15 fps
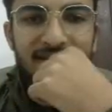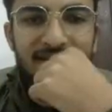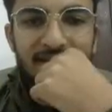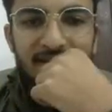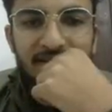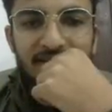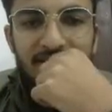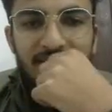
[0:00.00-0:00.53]

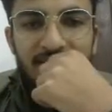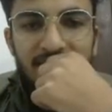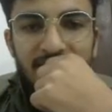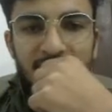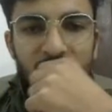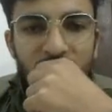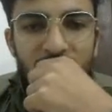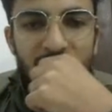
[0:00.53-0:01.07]
here you create
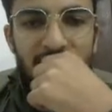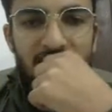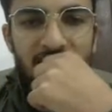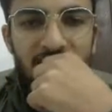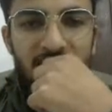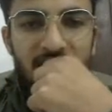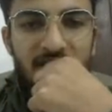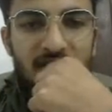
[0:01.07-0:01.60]
a local
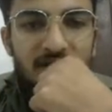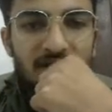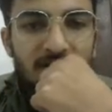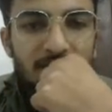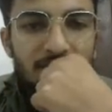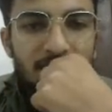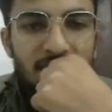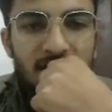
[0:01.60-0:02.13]
network
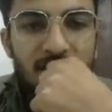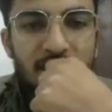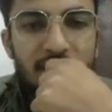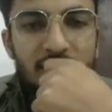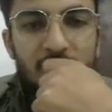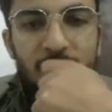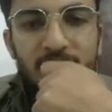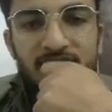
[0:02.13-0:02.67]
gateway
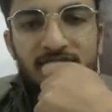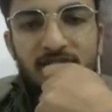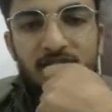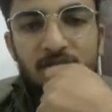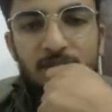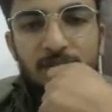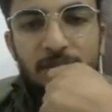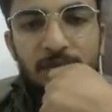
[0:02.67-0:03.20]
to present
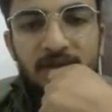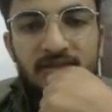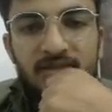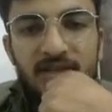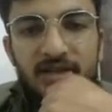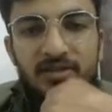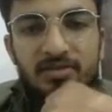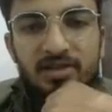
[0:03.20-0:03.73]
on-premise
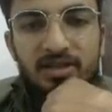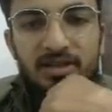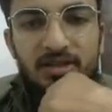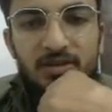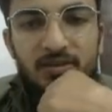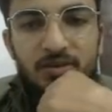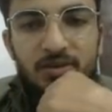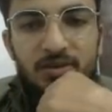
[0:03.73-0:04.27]
site to site that
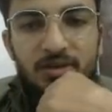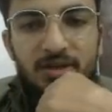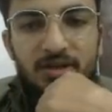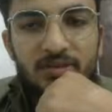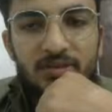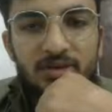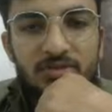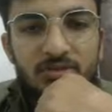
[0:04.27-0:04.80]
you want to create
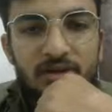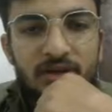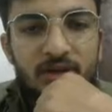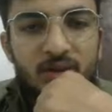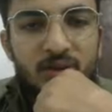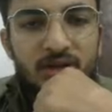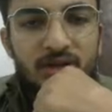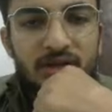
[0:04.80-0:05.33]
a virtual
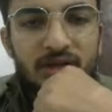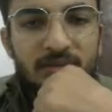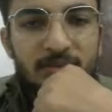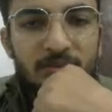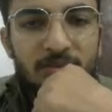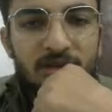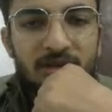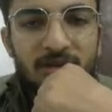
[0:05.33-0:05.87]
network and
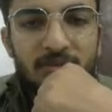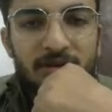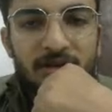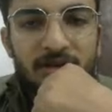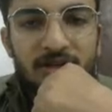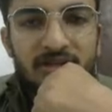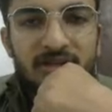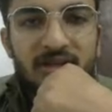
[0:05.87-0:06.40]
public IP
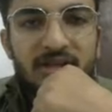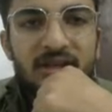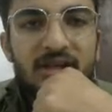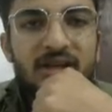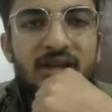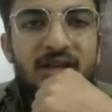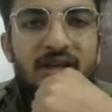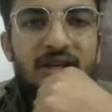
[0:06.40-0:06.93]
address. And
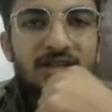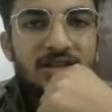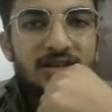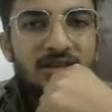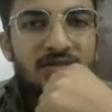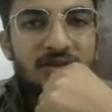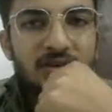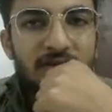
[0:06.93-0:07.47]
this
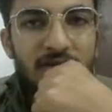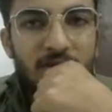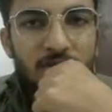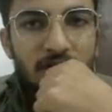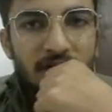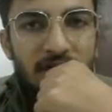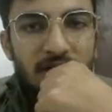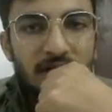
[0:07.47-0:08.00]
is what we do
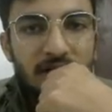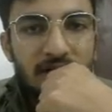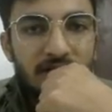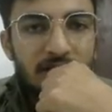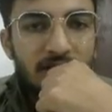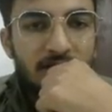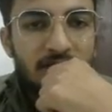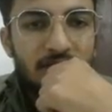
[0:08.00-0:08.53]
right here
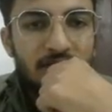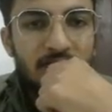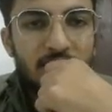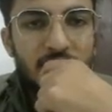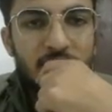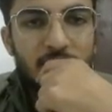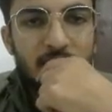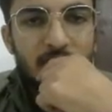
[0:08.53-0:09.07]
when we
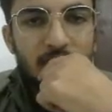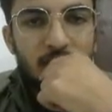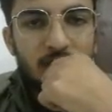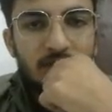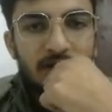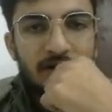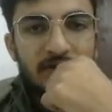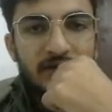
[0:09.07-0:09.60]
talk about
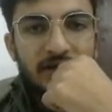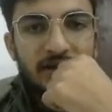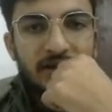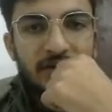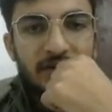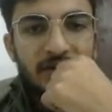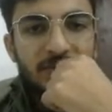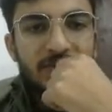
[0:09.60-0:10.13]
local network
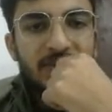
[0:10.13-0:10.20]
gateway.